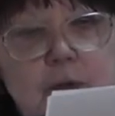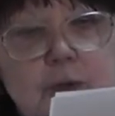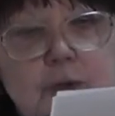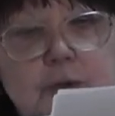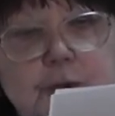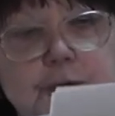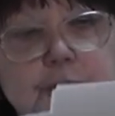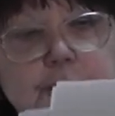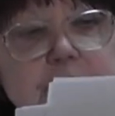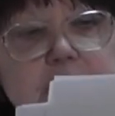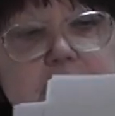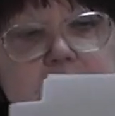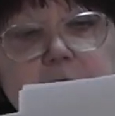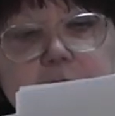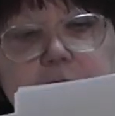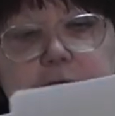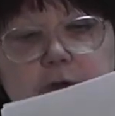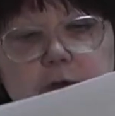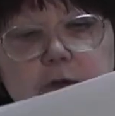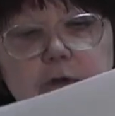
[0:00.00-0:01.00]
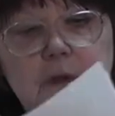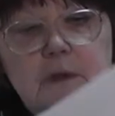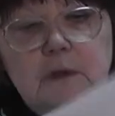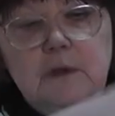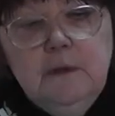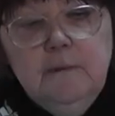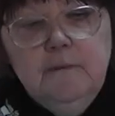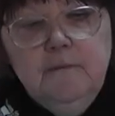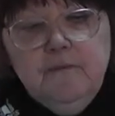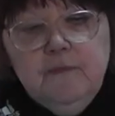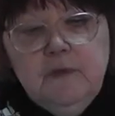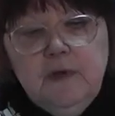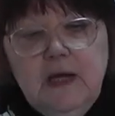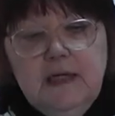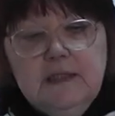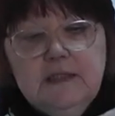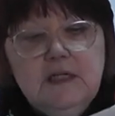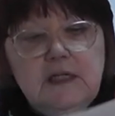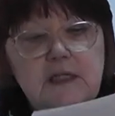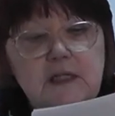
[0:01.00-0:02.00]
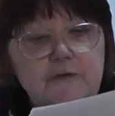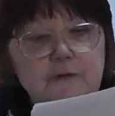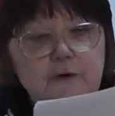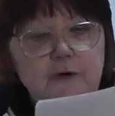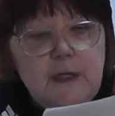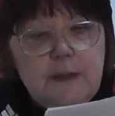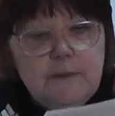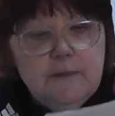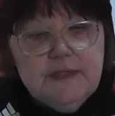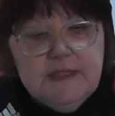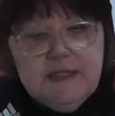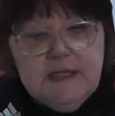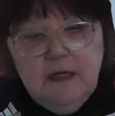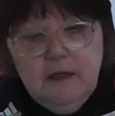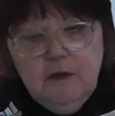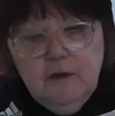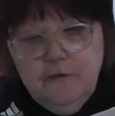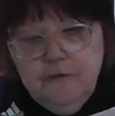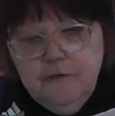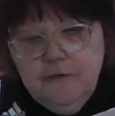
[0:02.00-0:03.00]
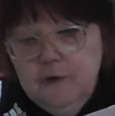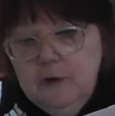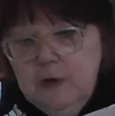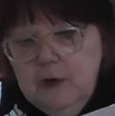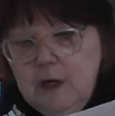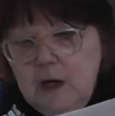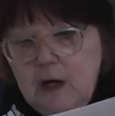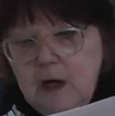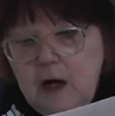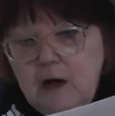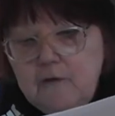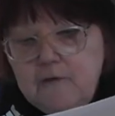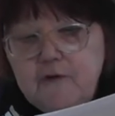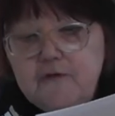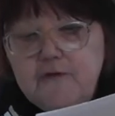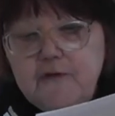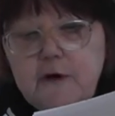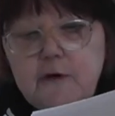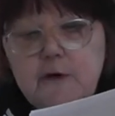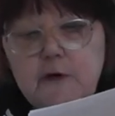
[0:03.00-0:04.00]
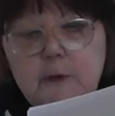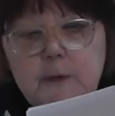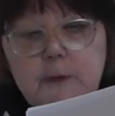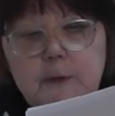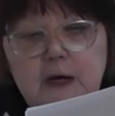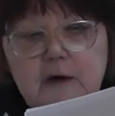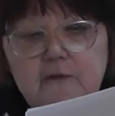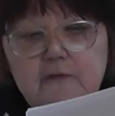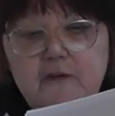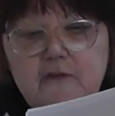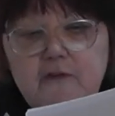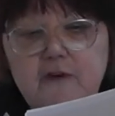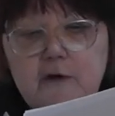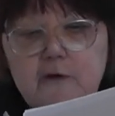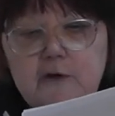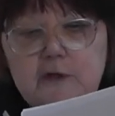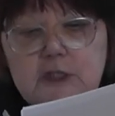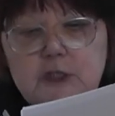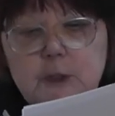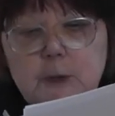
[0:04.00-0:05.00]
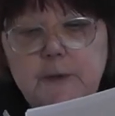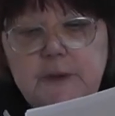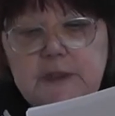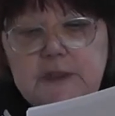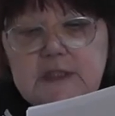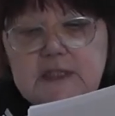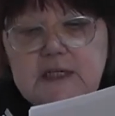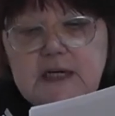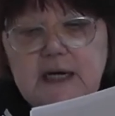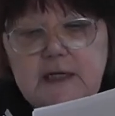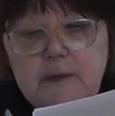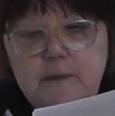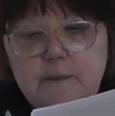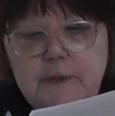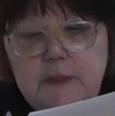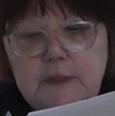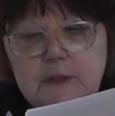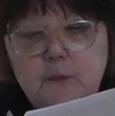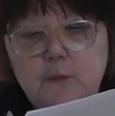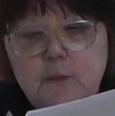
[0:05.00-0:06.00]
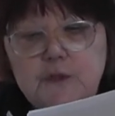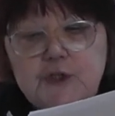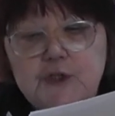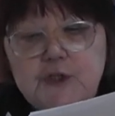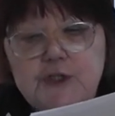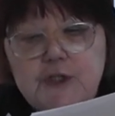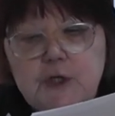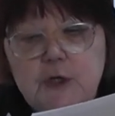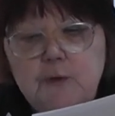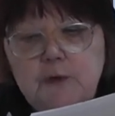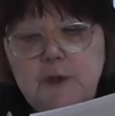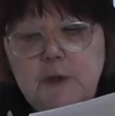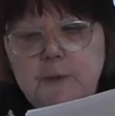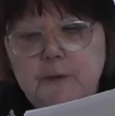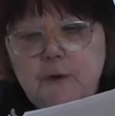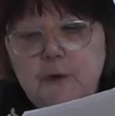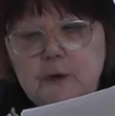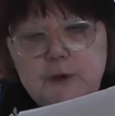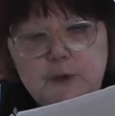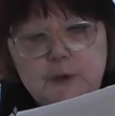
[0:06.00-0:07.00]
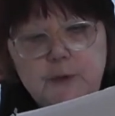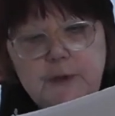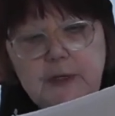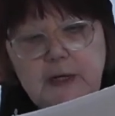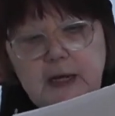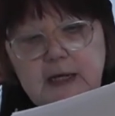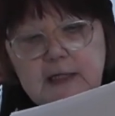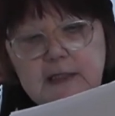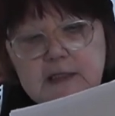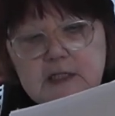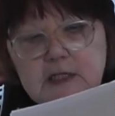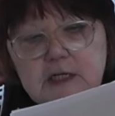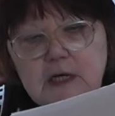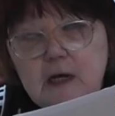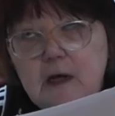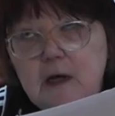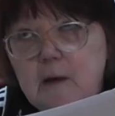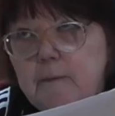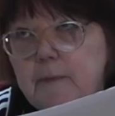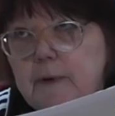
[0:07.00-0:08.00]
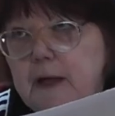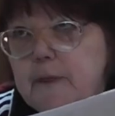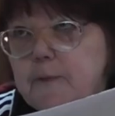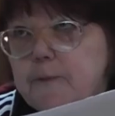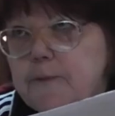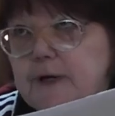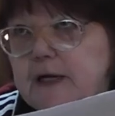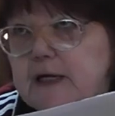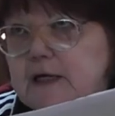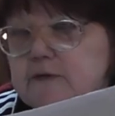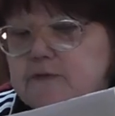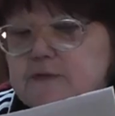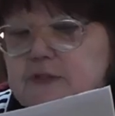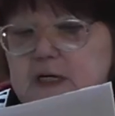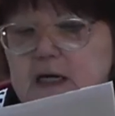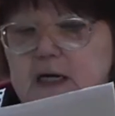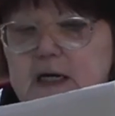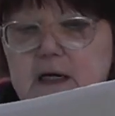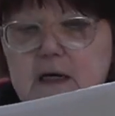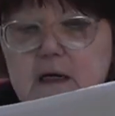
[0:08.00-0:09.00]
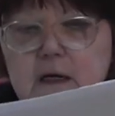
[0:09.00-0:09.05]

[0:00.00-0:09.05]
To deliver himself of a veritable indictment which is only brought to an end by the break of day.